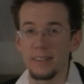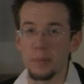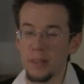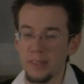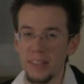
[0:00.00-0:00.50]

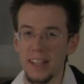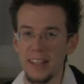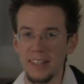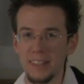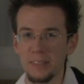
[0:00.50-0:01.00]
perfect
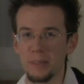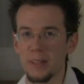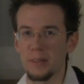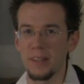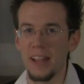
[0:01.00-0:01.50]
cadence
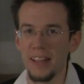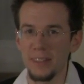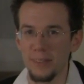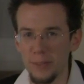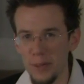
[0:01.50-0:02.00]
where we
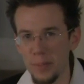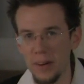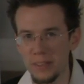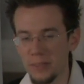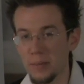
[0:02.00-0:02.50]
had the 4
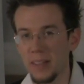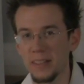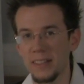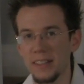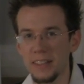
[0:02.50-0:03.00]
bars of
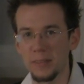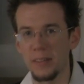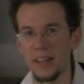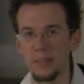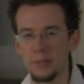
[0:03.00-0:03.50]
melody and then
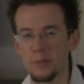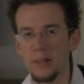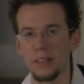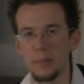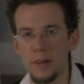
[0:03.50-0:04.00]
we had
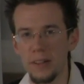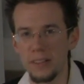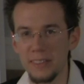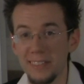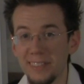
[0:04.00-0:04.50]
4 other
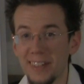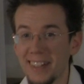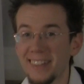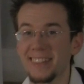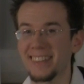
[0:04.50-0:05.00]
bars,
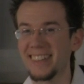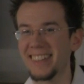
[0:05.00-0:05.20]
right?